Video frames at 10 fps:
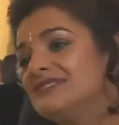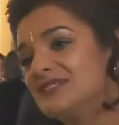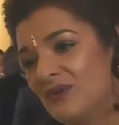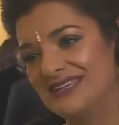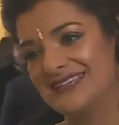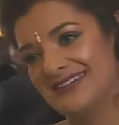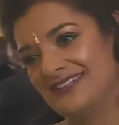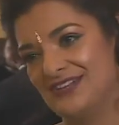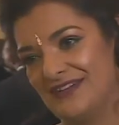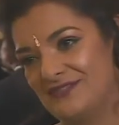I'm so
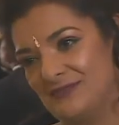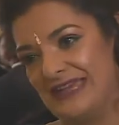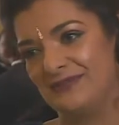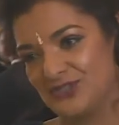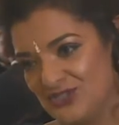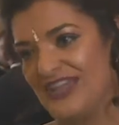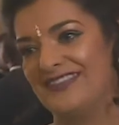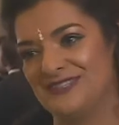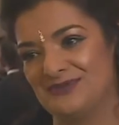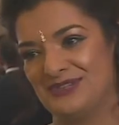excited to have to be able to
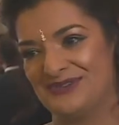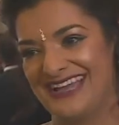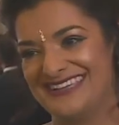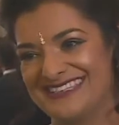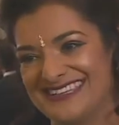share this with you guys.